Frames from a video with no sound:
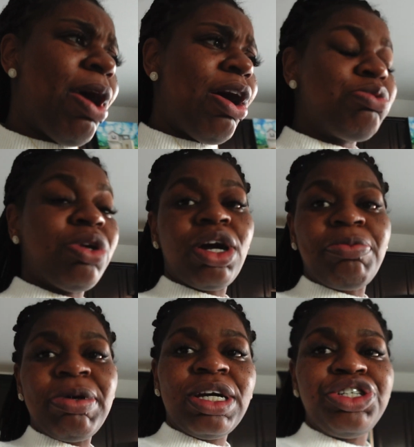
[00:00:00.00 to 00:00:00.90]
hours with her
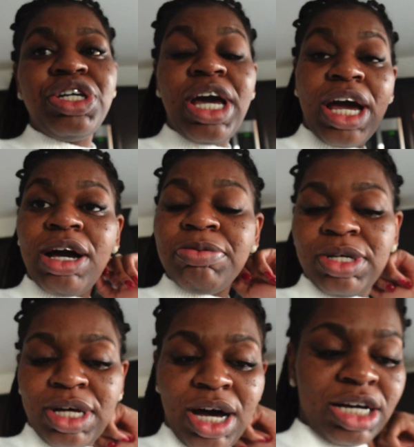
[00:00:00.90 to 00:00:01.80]
because she can't come
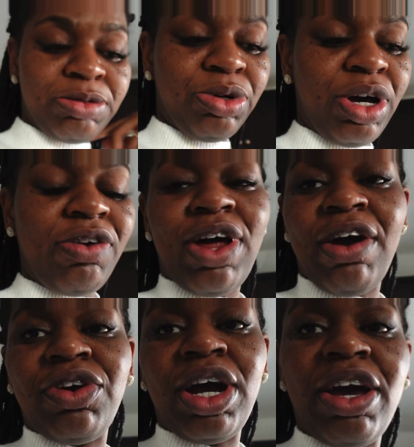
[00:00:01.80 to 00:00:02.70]
to the hospital even
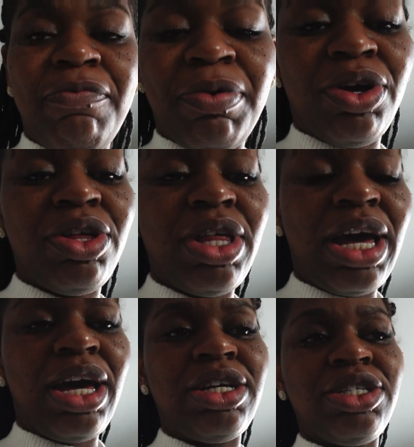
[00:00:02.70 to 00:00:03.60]
after I give birth.
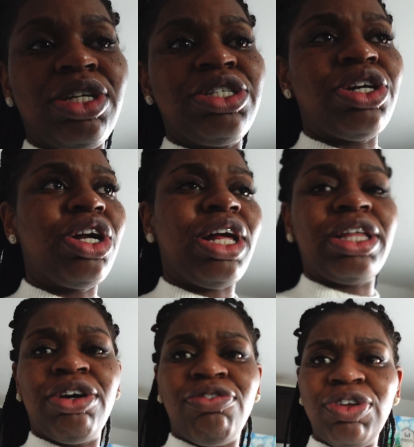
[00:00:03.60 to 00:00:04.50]
They just started like
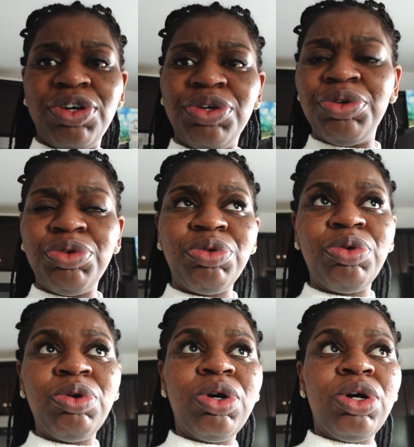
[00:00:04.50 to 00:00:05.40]
their flu
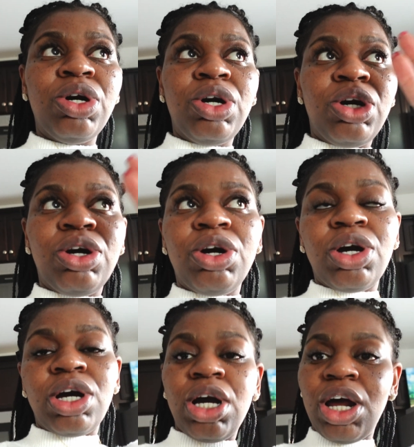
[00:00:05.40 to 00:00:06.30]

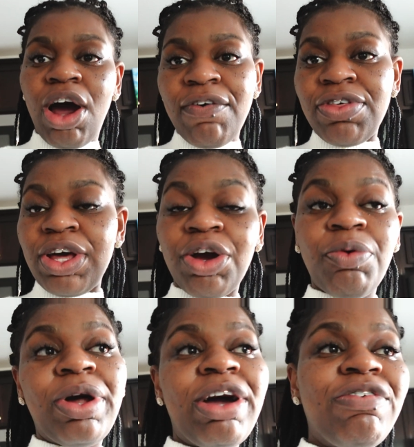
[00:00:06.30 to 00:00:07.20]
cutoff thing or
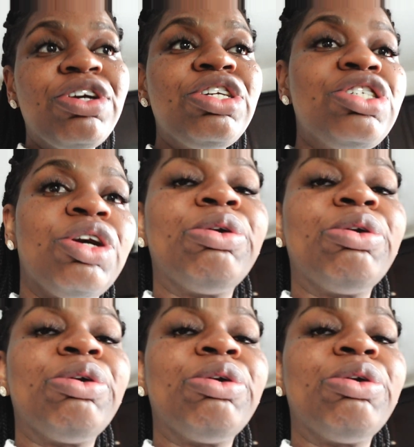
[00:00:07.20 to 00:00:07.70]
whatever. So